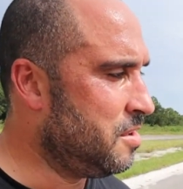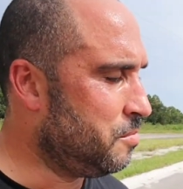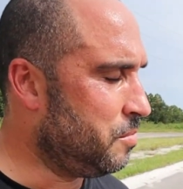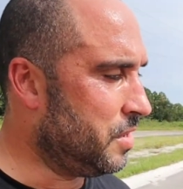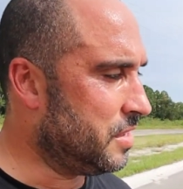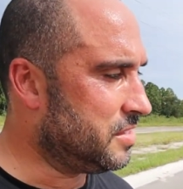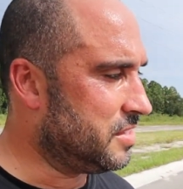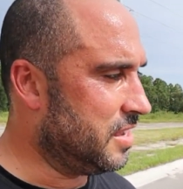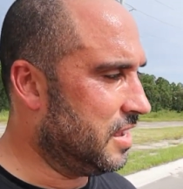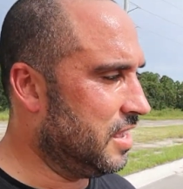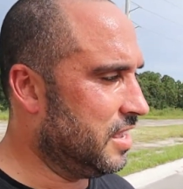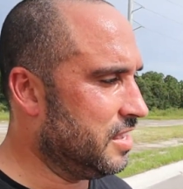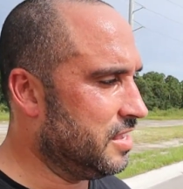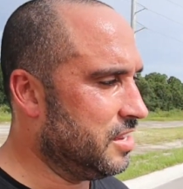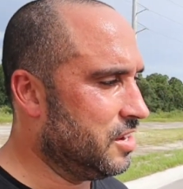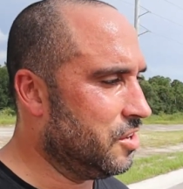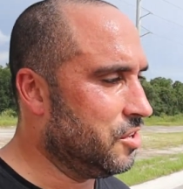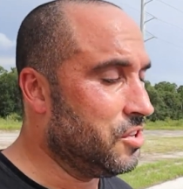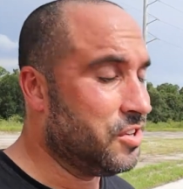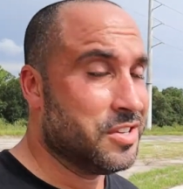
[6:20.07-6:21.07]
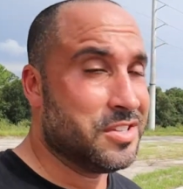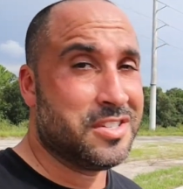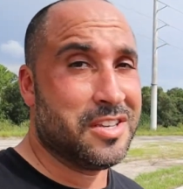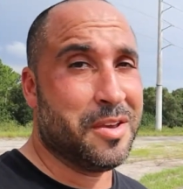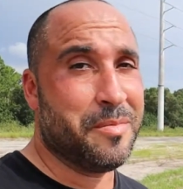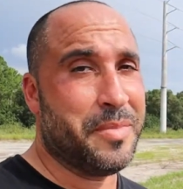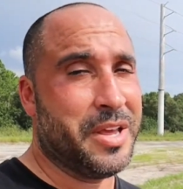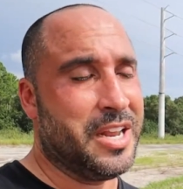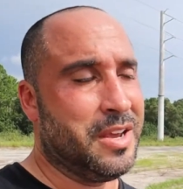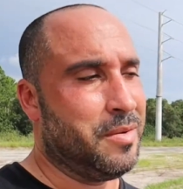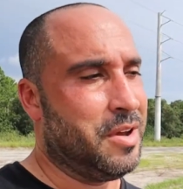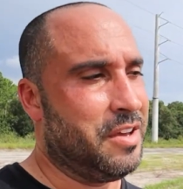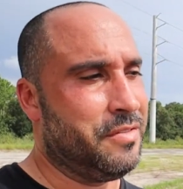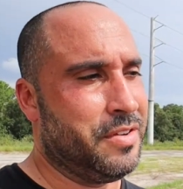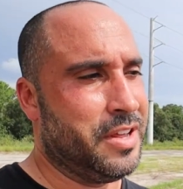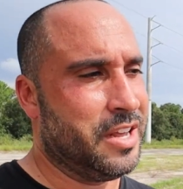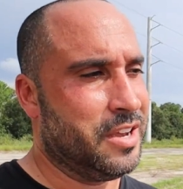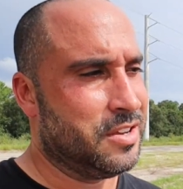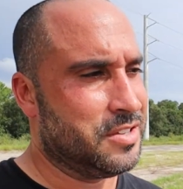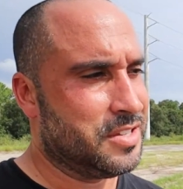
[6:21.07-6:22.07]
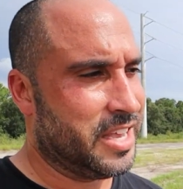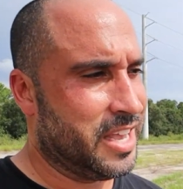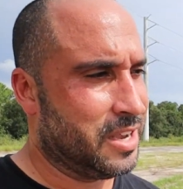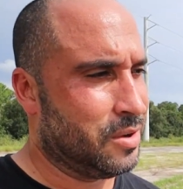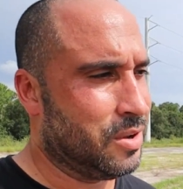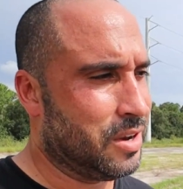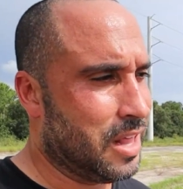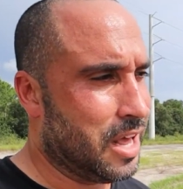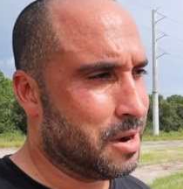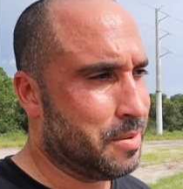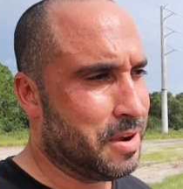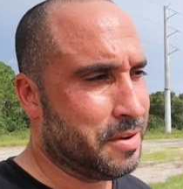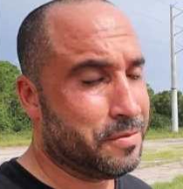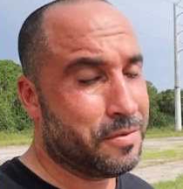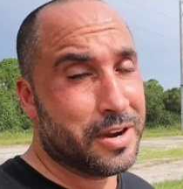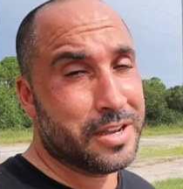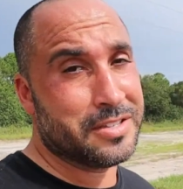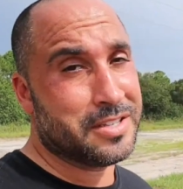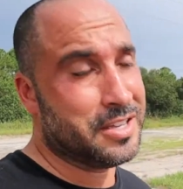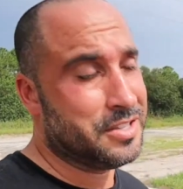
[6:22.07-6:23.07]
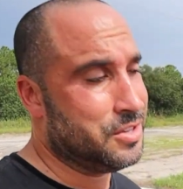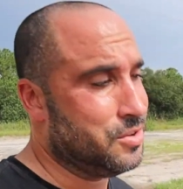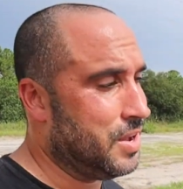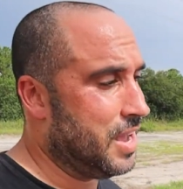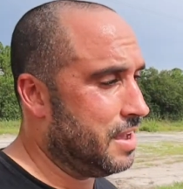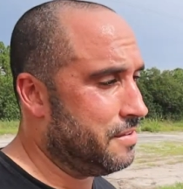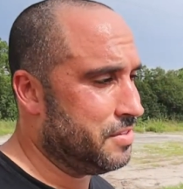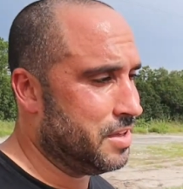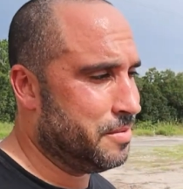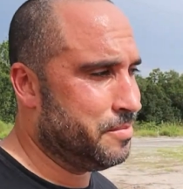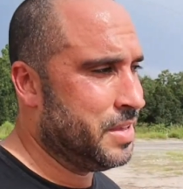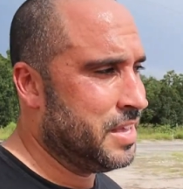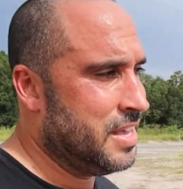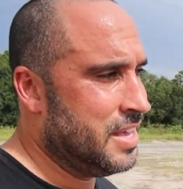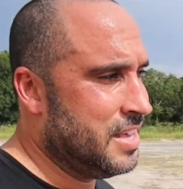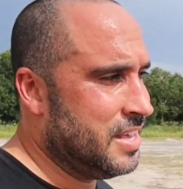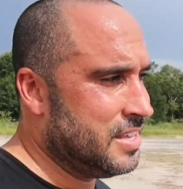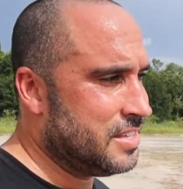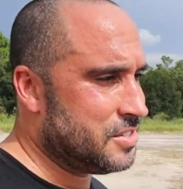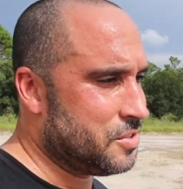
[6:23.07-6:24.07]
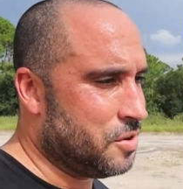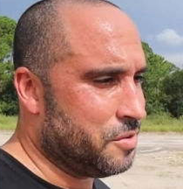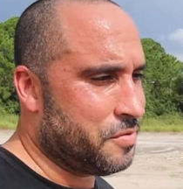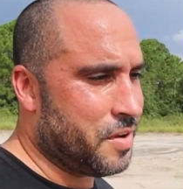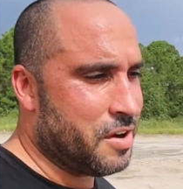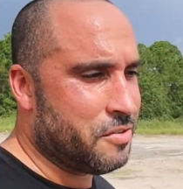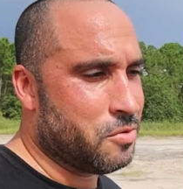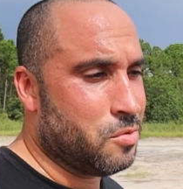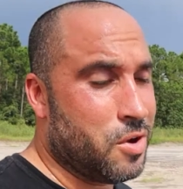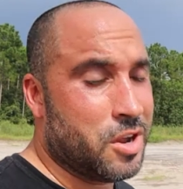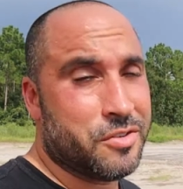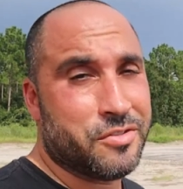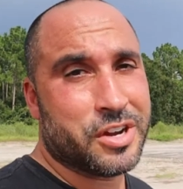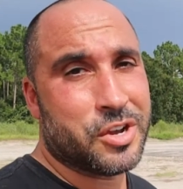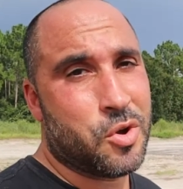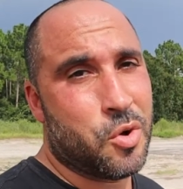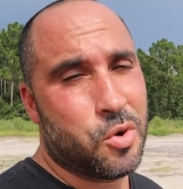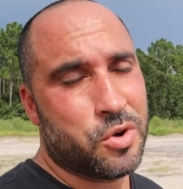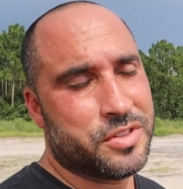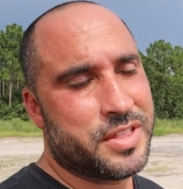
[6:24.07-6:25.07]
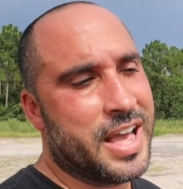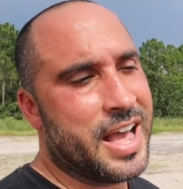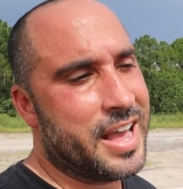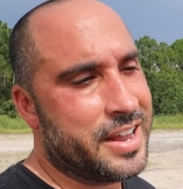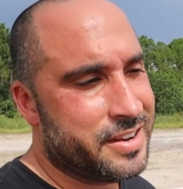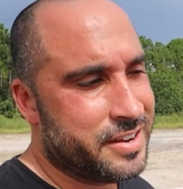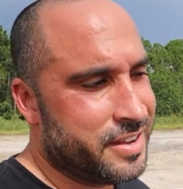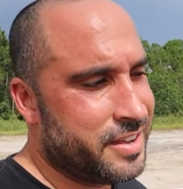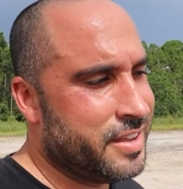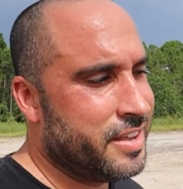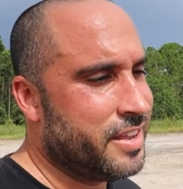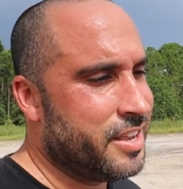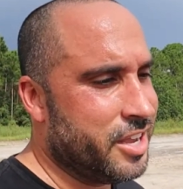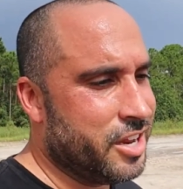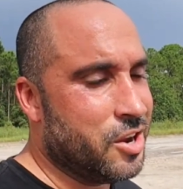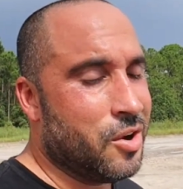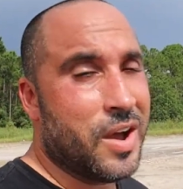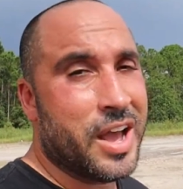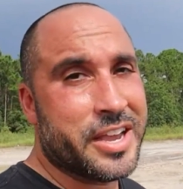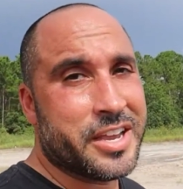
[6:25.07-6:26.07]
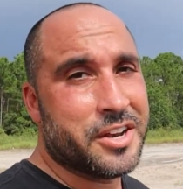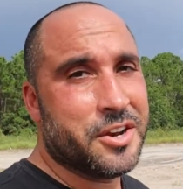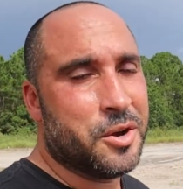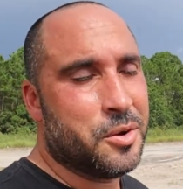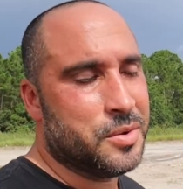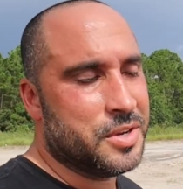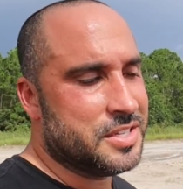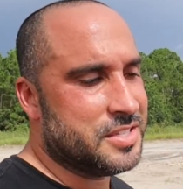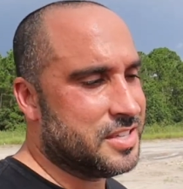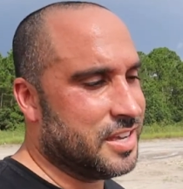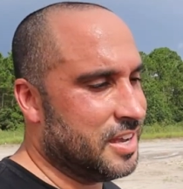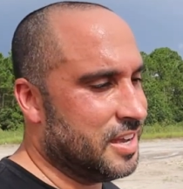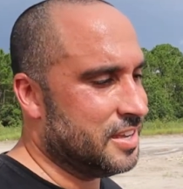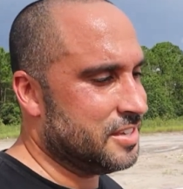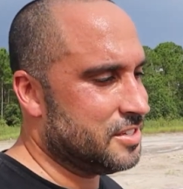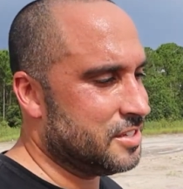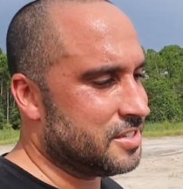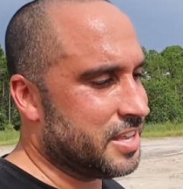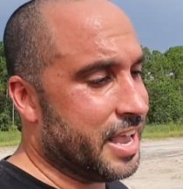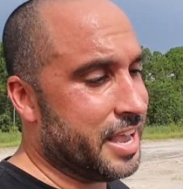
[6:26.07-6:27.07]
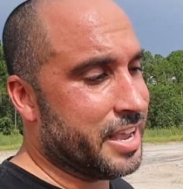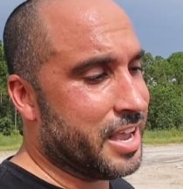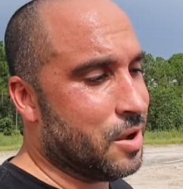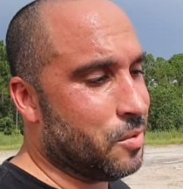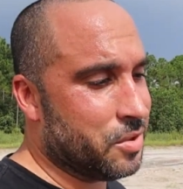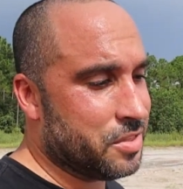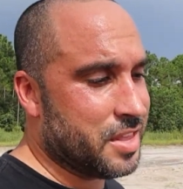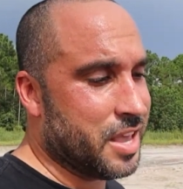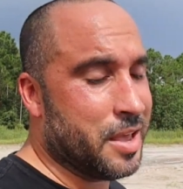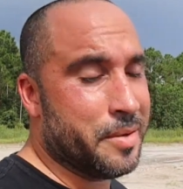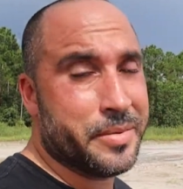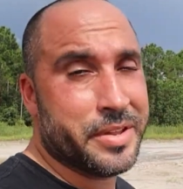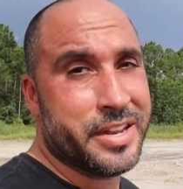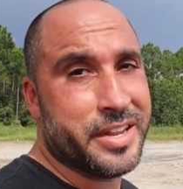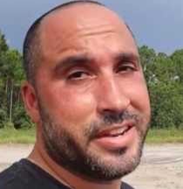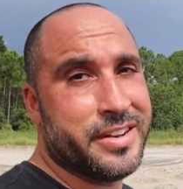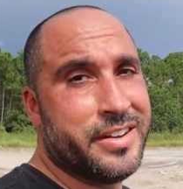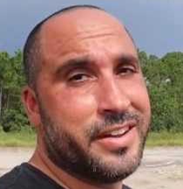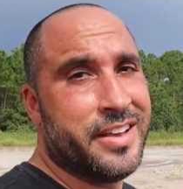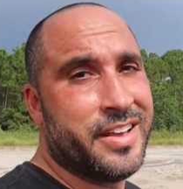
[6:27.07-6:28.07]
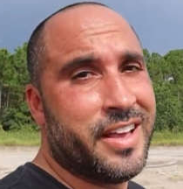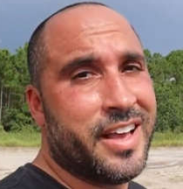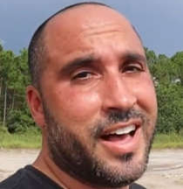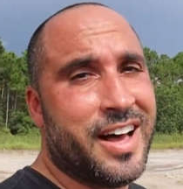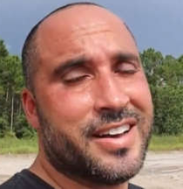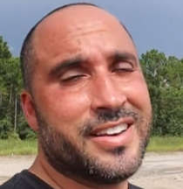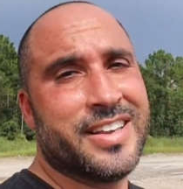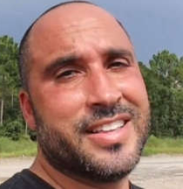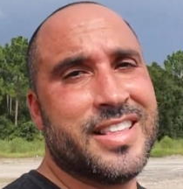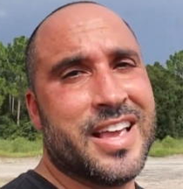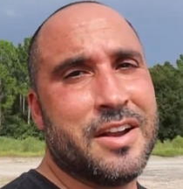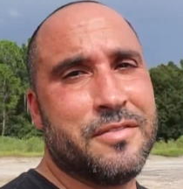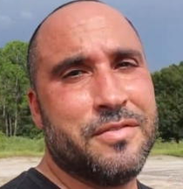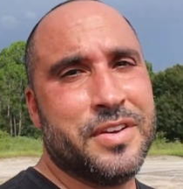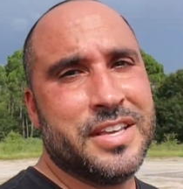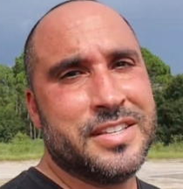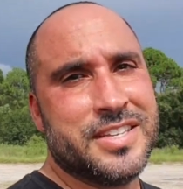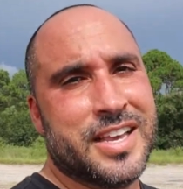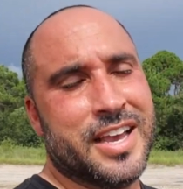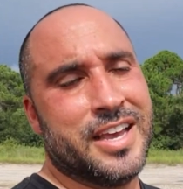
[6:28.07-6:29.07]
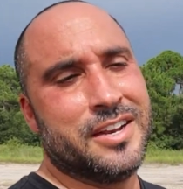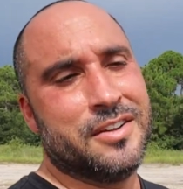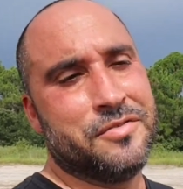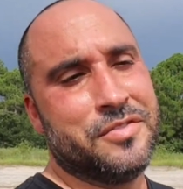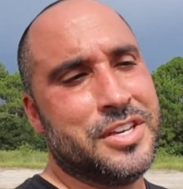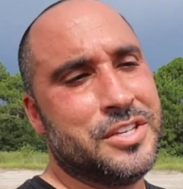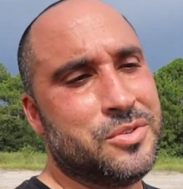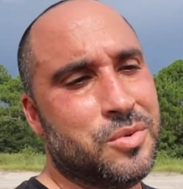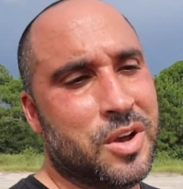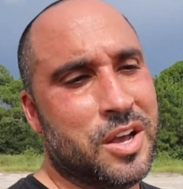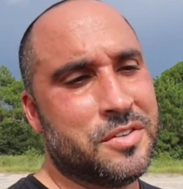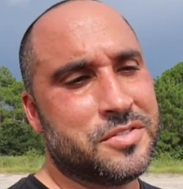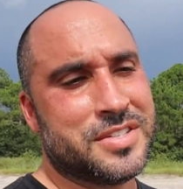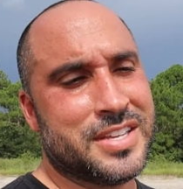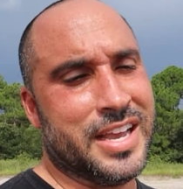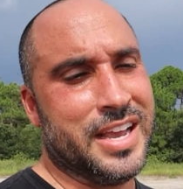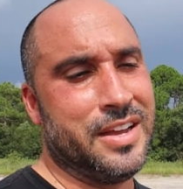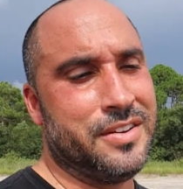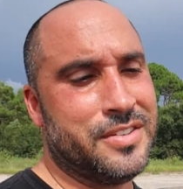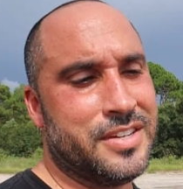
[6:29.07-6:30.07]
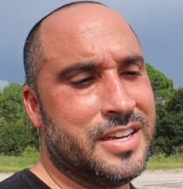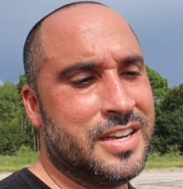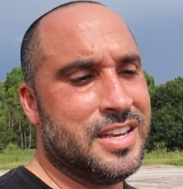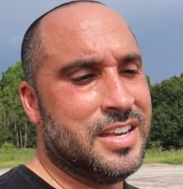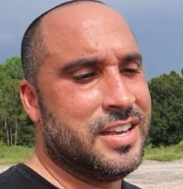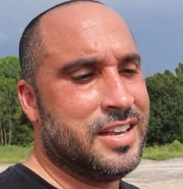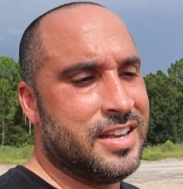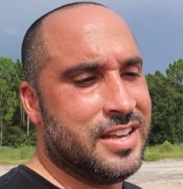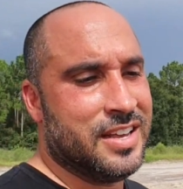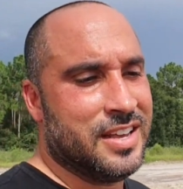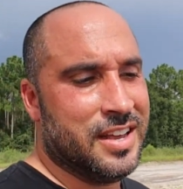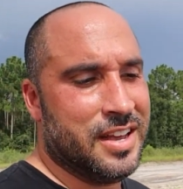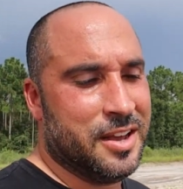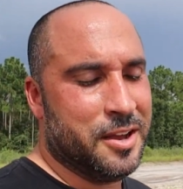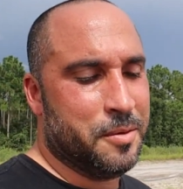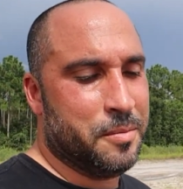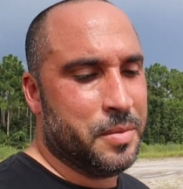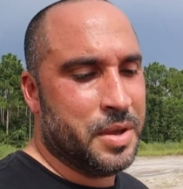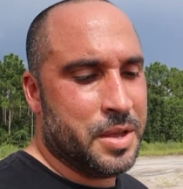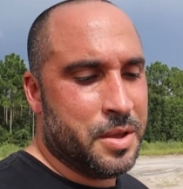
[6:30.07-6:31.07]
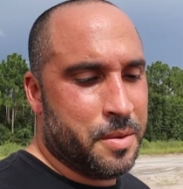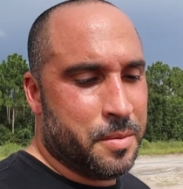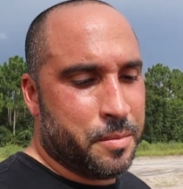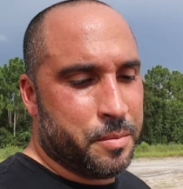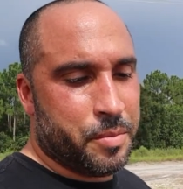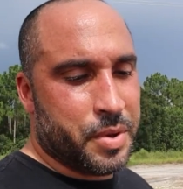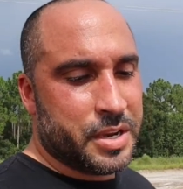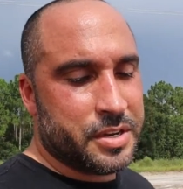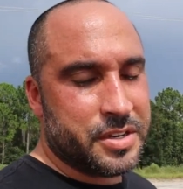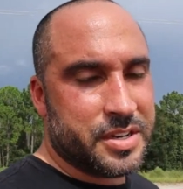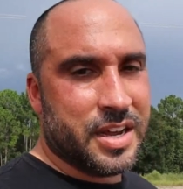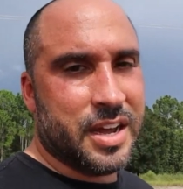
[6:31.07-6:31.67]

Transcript: But you know, you can see in many of my videos, I hang with a lot of my friends that do have them. So if I ever want to record that, you know, I can always just hang out with them, and then I'll get that V10 and V12 sound. But